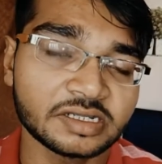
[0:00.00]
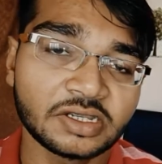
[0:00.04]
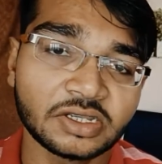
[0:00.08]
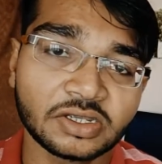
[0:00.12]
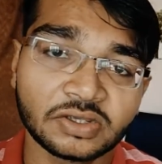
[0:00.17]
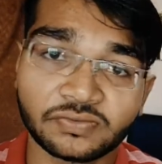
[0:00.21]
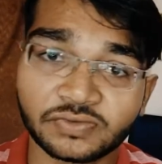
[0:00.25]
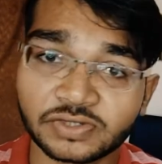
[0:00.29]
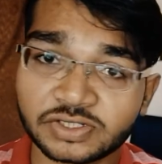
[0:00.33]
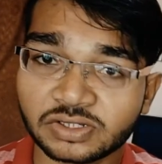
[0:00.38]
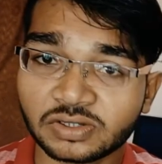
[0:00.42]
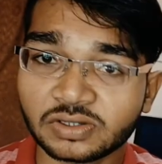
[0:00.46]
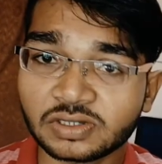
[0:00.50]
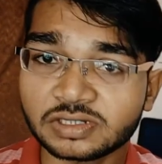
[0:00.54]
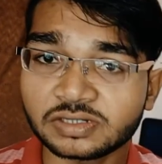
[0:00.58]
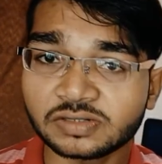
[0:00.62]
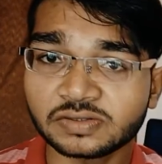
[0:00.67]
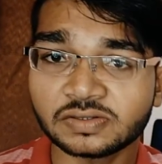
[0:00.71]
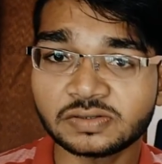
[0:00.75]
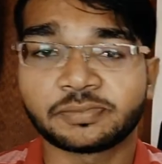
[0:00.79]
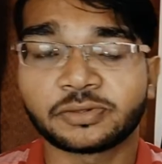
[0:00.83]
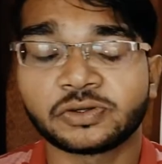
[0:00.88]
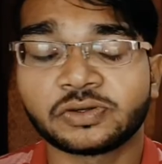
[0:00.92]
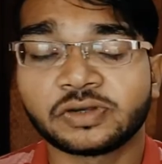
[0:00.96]
was
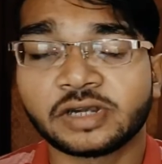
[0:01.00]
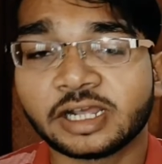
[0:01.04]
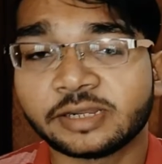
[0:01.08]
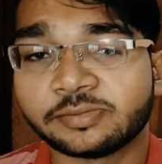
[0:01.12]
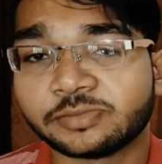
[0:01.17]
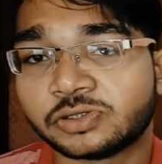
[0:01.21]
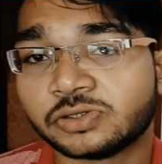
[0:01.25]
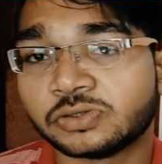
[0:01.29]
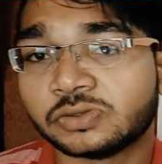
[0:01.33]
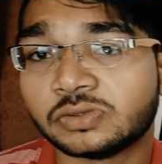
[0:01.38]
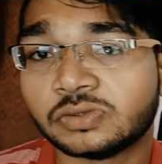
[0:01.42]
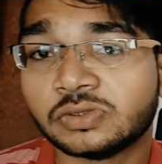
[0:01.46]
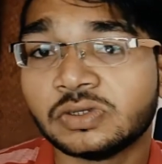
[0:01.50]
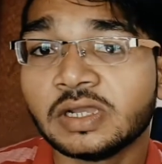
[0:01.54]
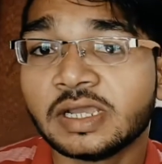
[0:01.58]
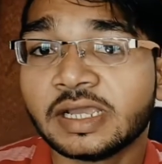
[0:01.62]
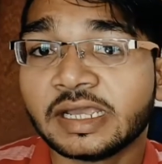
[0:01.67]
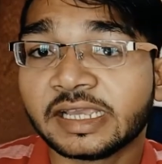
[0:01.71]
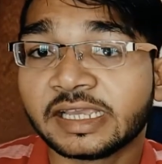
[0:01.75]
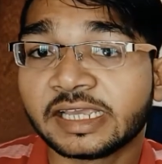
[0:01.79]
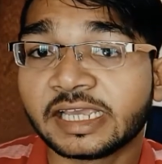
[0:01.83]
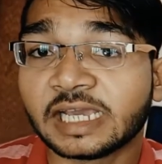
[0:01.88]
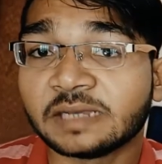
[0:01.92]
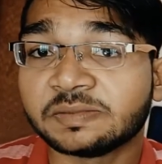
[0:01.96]
also programmed to
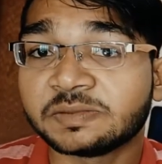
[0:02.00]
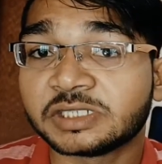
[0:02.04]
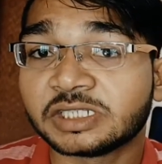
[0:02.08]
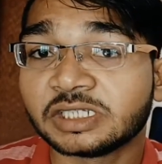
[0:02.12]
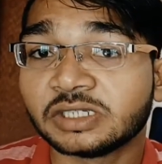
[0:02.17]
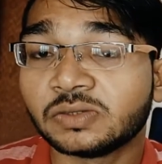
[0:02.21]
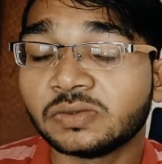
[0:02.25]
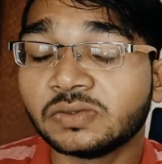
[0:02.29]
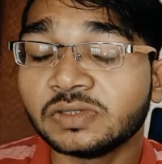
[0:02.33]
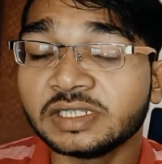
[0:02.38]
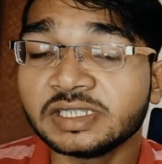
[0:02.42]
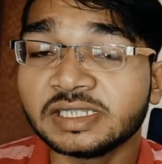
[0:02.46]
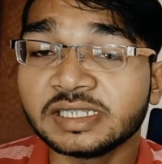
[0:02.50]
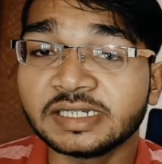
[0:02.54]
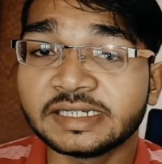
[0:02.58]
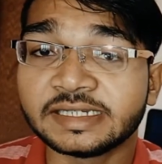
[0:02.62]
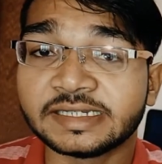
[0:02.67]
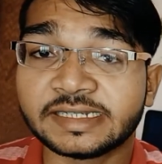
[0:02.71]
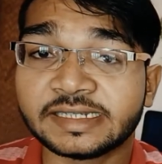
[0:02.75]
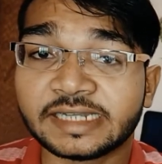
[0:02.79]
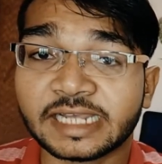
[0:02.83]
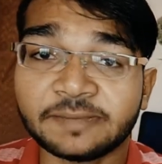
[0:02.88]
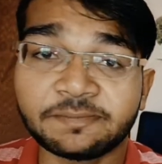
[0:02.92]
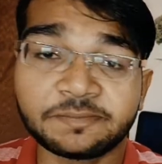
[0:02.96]
capture only the
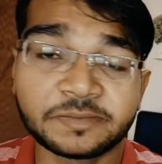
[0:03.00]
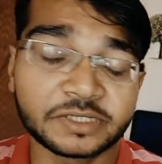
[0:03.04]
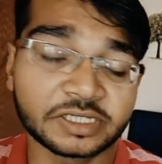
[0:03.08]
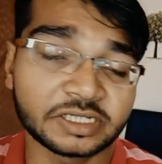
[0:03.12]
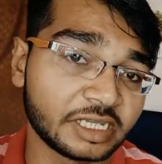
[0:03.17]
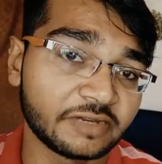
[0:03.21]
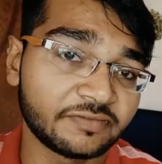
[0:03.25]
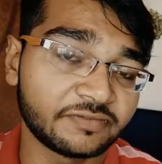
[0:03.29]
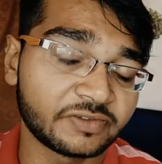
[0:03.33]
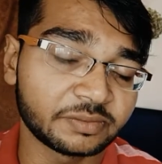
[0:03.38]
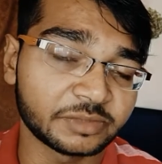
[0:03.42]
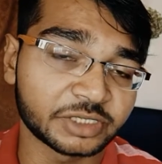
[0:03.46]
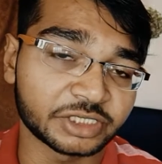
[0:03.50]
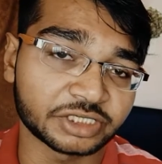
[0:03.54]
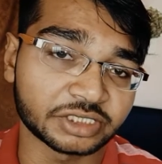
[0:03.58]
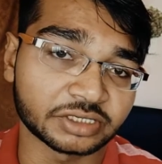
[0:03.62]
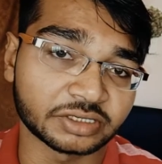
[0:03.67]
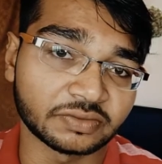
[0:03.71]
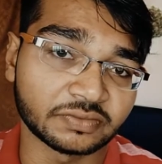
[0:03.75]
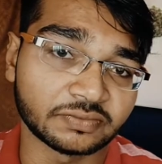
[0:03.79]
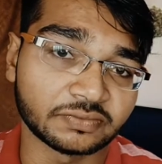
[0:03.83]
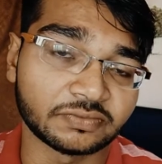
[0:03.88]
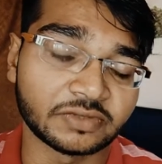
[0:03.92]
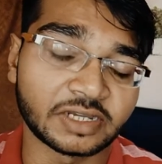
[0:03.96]
depth
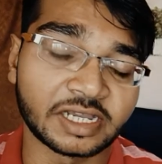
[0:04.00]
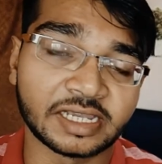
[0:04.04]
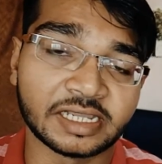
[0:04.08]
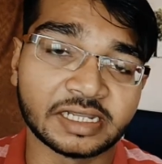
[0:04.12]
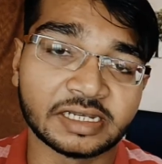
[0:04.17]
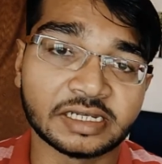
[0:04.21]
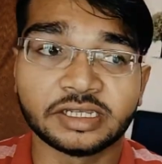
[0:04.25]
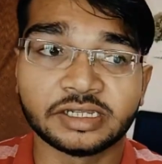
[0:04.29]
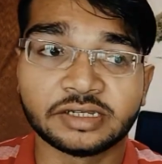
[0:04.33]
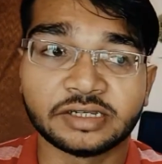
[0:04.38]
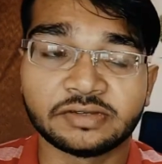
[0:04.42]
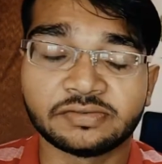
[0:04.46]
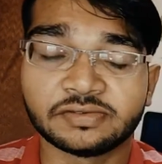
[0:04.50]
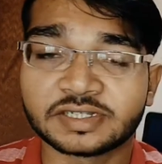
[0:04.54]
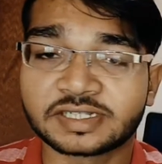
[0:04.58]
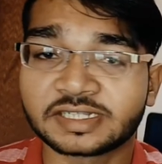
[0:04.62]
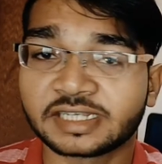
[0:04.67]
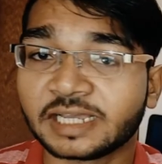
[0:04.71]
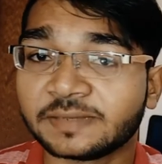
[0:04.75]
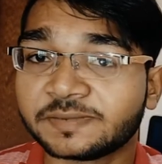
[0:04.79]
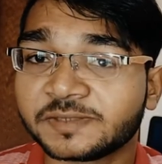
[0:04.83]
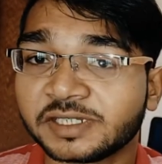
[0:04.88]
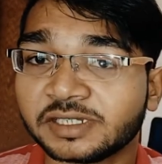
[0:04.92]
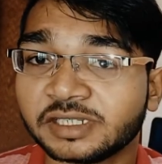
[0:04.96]
information while it was
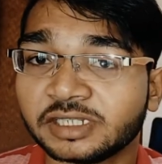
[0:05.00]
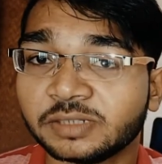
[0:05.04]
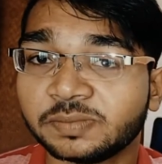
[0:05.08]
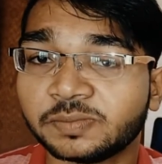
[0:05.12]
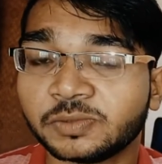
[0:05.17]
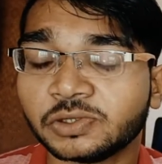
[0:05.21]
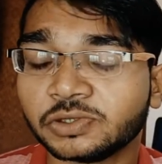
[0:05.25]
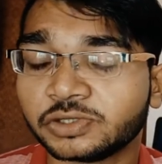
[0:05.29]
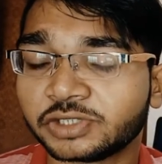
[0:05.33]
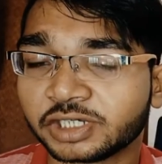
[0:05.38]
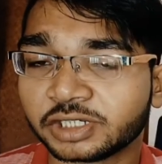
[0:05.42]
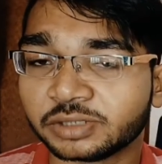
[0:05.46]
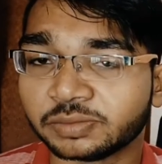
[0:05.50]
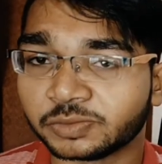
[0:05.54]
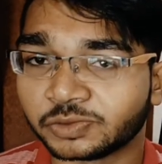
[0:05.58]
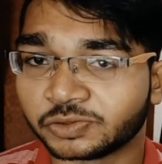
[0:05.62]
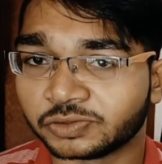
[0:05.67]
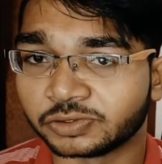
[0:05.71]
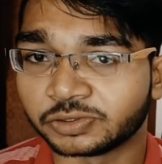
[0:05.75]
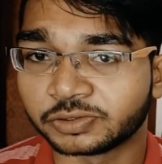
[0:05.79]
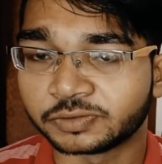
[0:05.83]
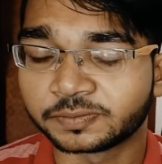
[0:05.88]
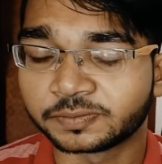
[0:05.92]
capturing the portrait mode.